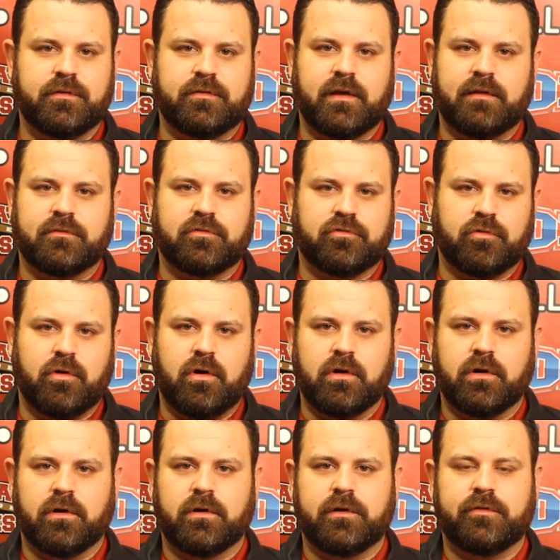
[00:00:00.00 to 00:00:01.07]
he's gotten
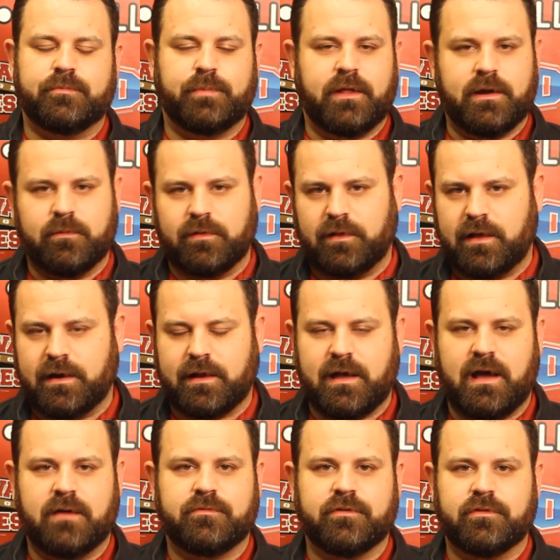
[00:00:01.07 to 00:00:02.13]
stronger, he's playing with a lot of
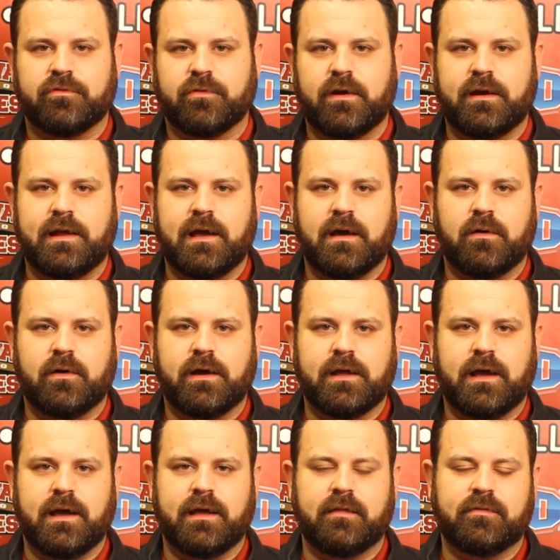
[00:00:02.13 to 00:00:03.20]
confidence right now.
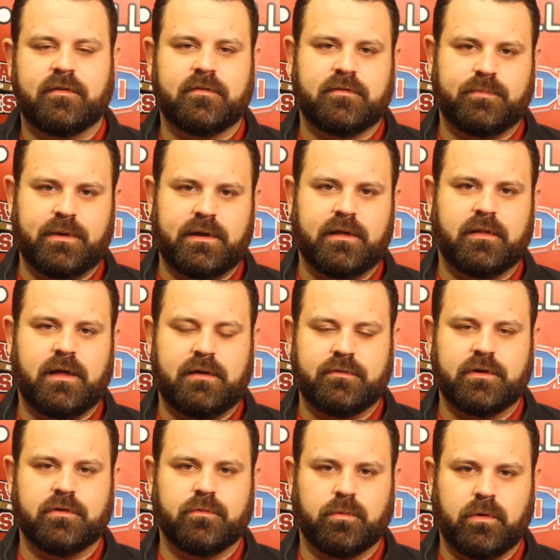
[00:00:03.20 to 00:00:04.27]
I anticipate he'll have
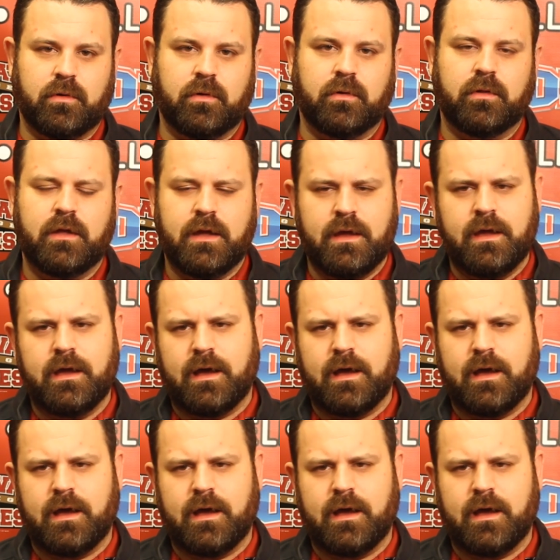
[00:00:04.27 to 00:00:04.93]
a good role.